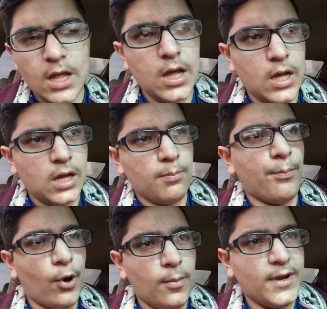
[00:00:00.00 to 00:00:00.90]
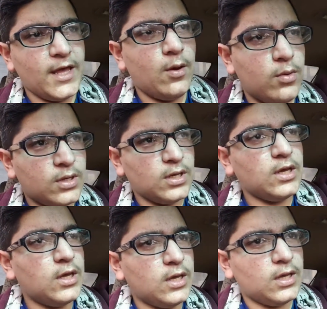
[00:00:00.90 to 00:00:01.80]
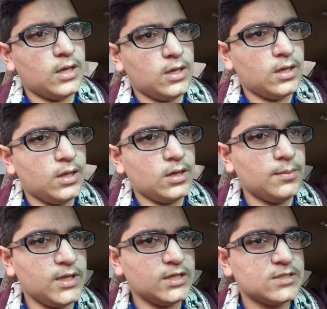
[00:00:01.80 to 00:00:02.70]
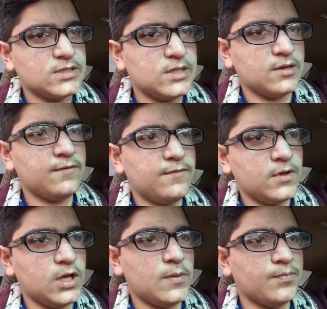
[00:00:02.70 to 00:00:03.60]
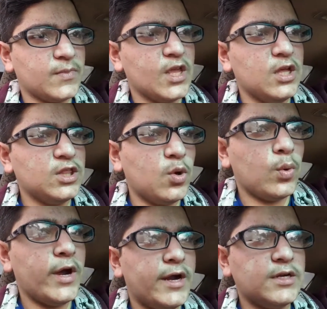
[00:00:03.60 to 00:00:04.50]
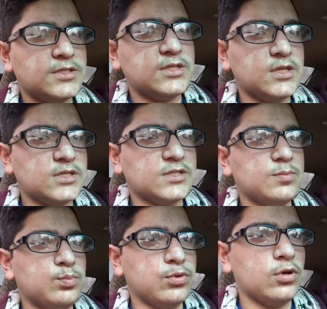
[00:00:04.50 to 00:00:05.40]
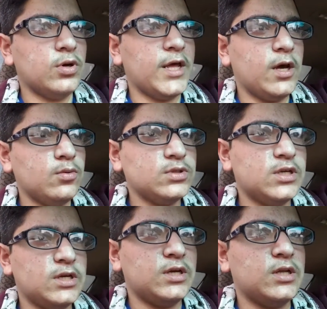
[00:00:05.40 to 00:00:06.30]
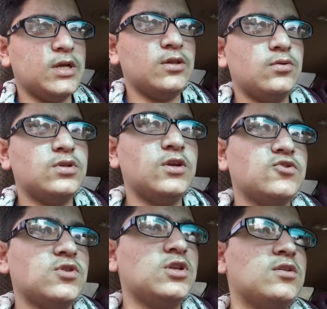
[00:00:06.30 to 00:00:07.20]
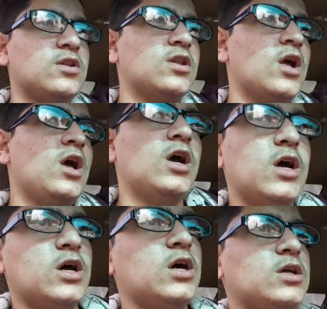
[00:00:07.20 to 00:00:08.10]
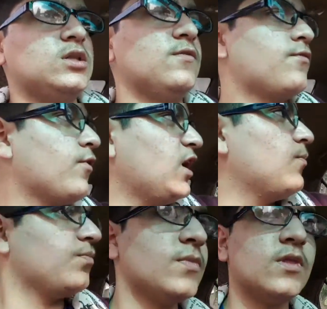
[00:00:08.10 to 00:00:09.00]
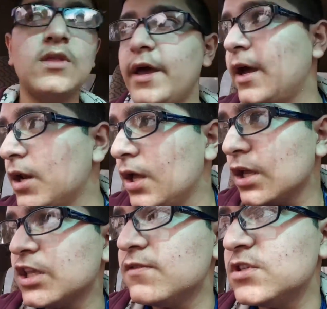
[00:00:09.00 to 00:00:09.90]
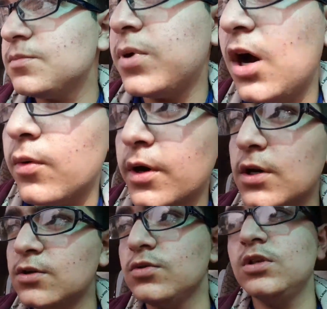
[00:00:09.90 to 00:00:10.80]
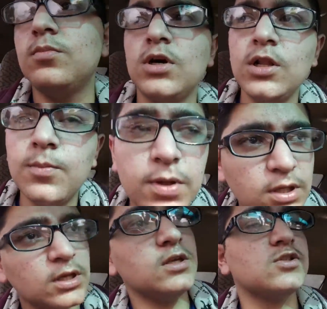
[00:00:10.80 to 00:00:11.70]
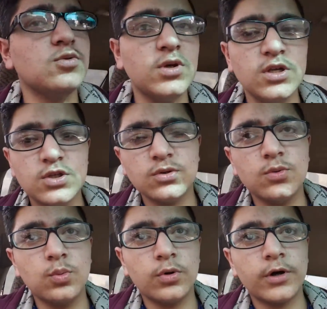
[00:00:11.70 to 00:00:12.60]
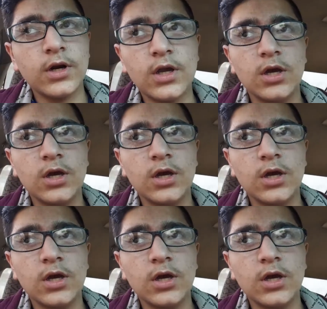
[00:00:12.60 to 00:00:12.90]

uh, popped out and means the um, the wires just blown out and I don't think so that uh, the frame that gives the power to the bulb is going to work